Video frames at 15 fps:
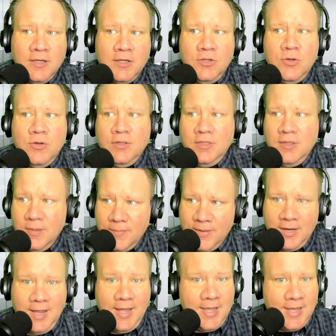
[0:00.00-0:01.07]
You could think
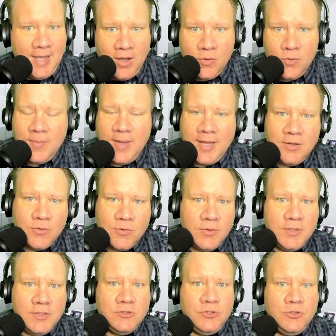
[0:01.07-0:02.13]
about, hey, how am I
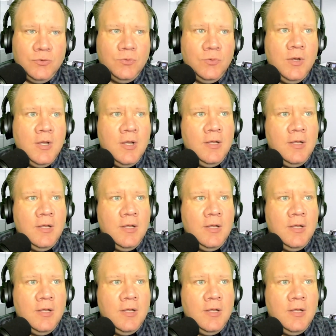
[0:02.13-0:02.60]
going to